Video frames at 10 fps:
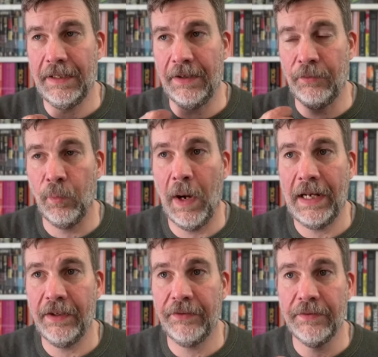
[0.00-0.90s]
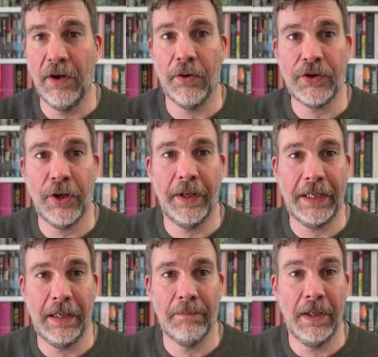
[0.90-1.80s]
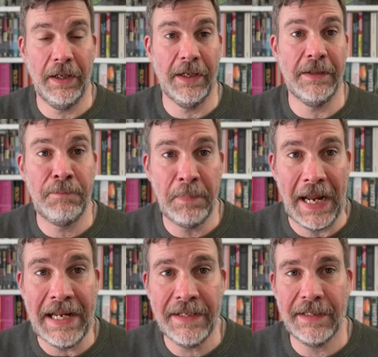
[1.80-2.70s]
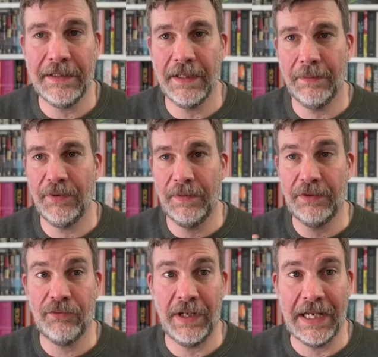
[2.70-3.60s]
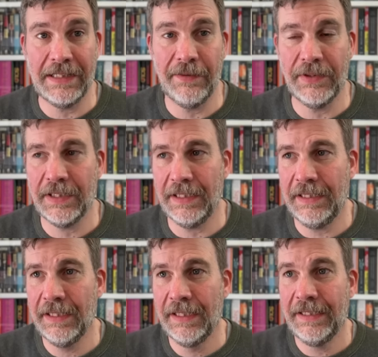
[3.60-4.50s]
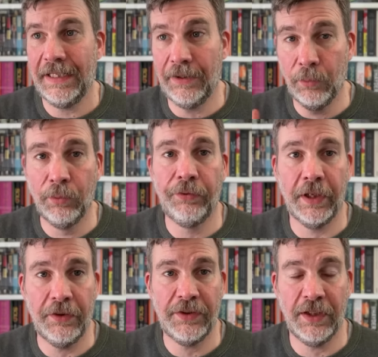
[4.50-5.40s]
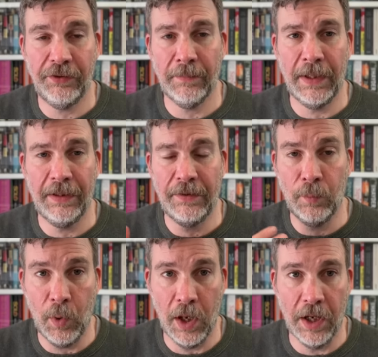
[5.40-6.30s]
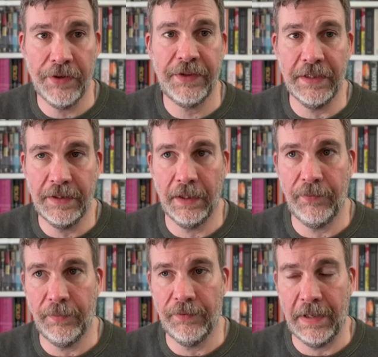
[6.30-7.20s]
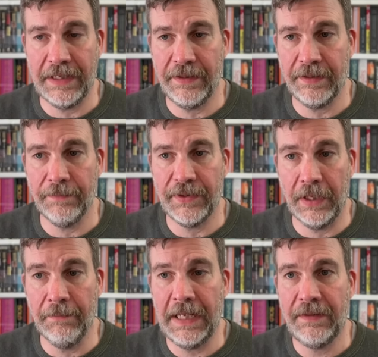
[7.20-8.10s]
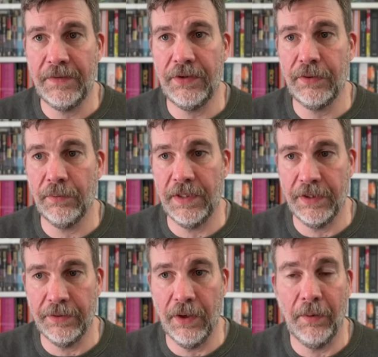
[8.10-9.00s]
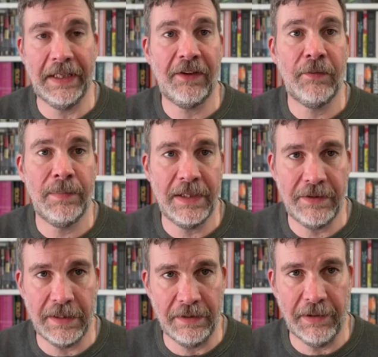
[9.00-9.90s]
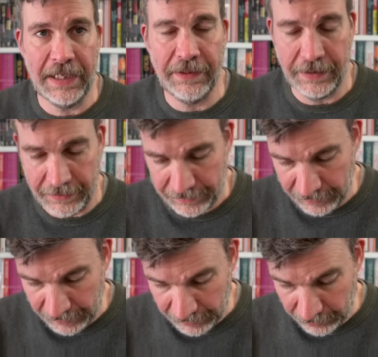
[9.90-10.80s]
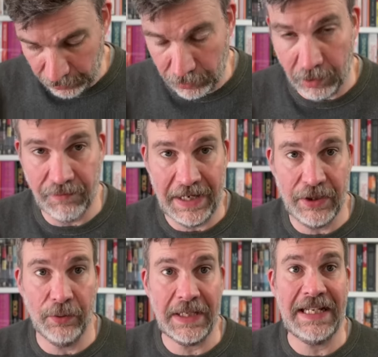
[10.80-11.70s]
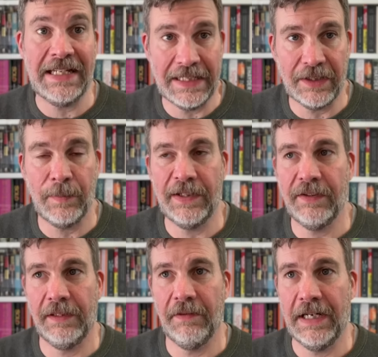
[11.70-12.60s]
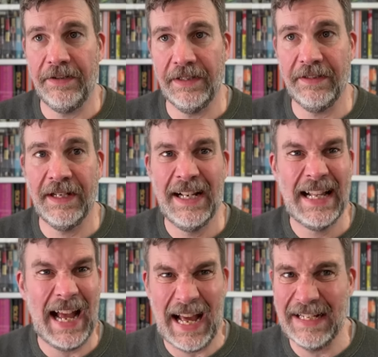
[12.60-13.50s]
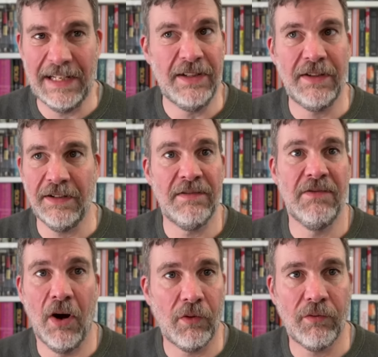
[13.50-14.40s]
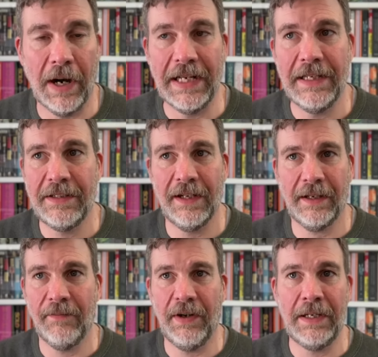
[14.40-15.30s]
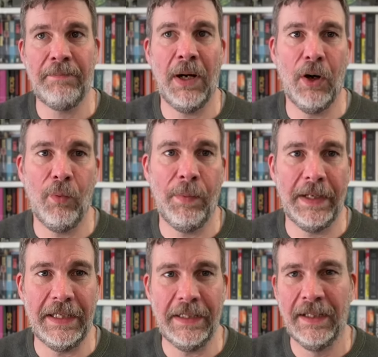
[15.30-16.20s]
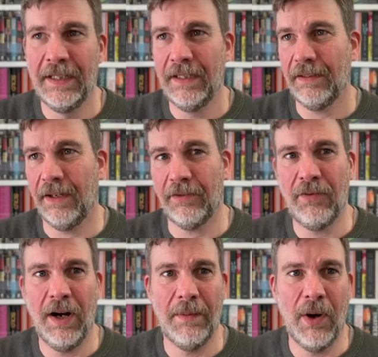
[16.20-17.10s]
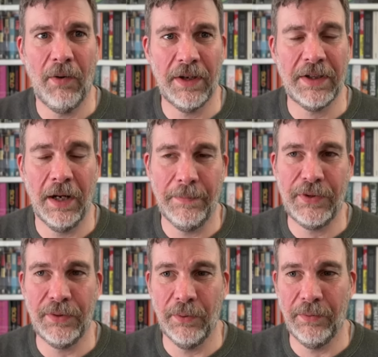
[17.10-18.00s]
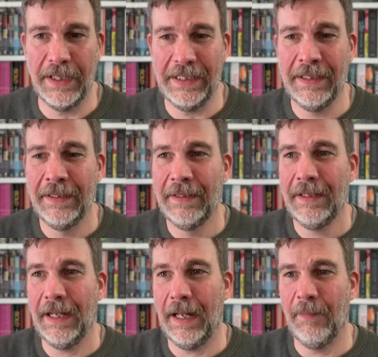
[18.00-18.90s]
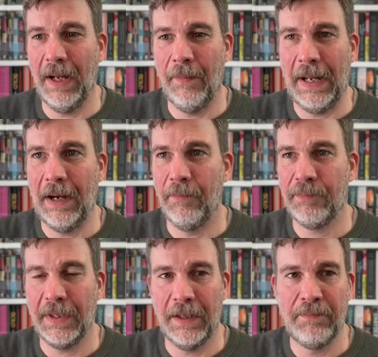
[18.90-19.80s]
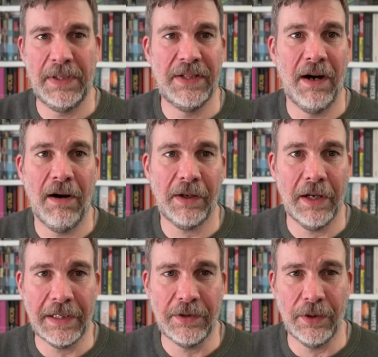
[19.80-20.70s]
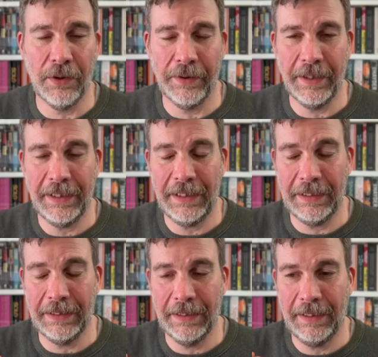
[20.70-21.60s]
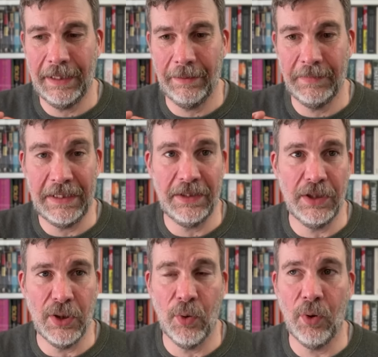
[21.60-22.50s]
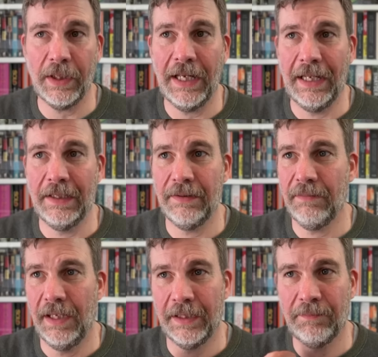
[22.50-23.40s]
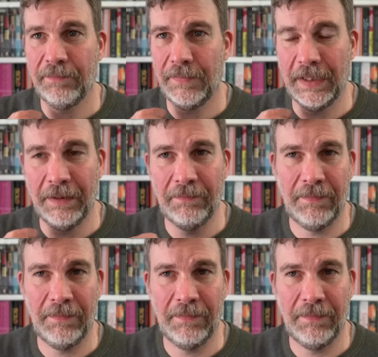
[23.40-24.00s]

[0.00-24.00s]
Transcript: as well as not showing him at his best in terms of his creativity, it also shows him at his worst in terms of his racism. So many of his stories are not explicitly racist. Horror at Red Hook is explicitly racist, and it's just not great. It's like a very pulpy kind of crime horror type story about, you know, bizarre goings on in New York and, like, you know,